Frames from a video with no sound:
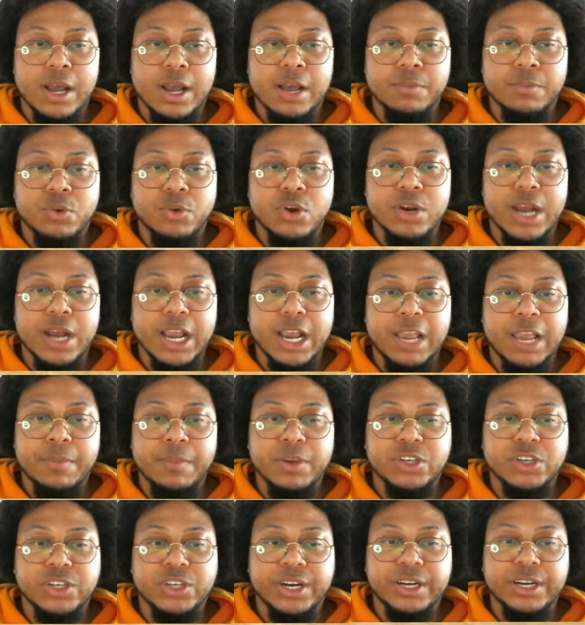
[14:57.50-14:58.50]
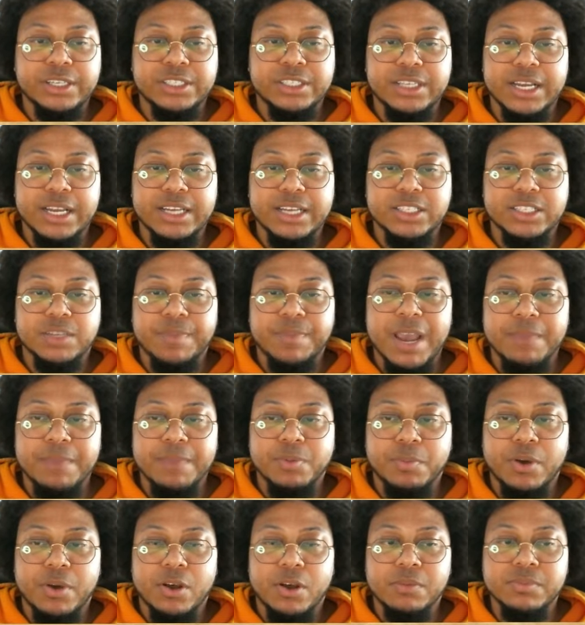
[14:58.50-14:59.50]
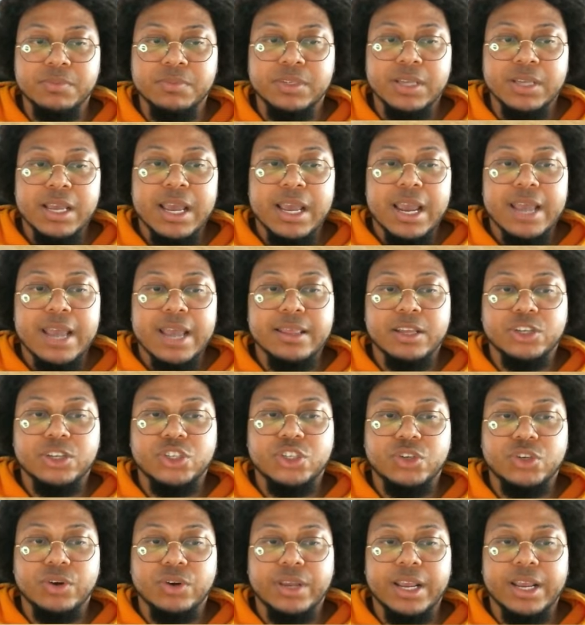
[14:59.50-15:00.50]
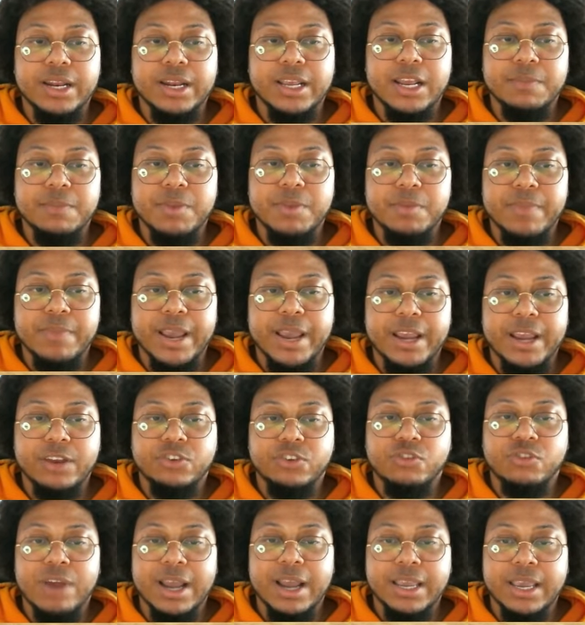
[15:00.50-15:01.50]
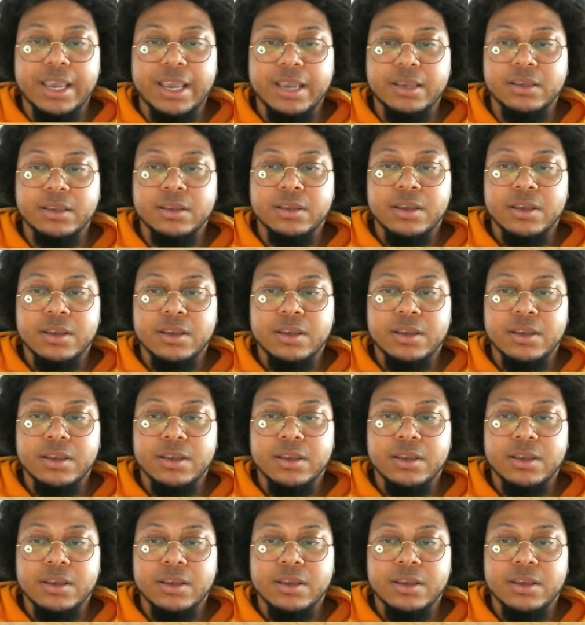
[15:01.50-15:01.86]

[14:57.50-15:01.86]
kunai can be changed into paper bombs, and then shuriken can be made tracking.